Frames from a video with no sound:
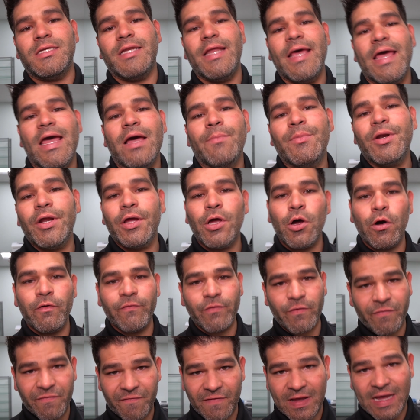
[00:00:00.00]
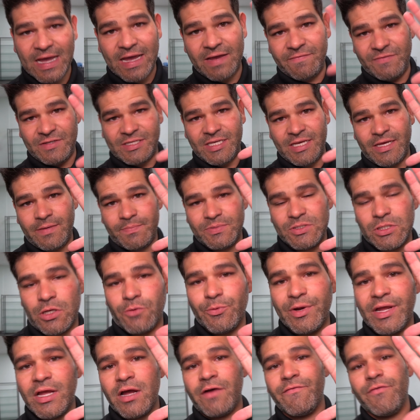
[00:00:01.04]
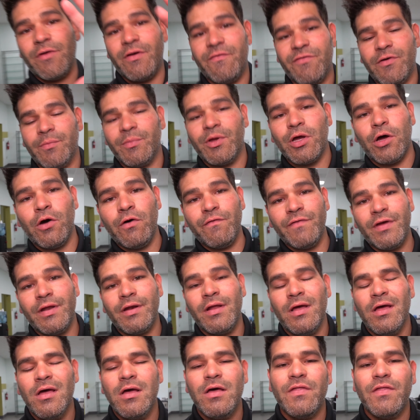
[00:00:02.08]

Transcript: Today I'm going to go over 5 tips on recovering from COVID,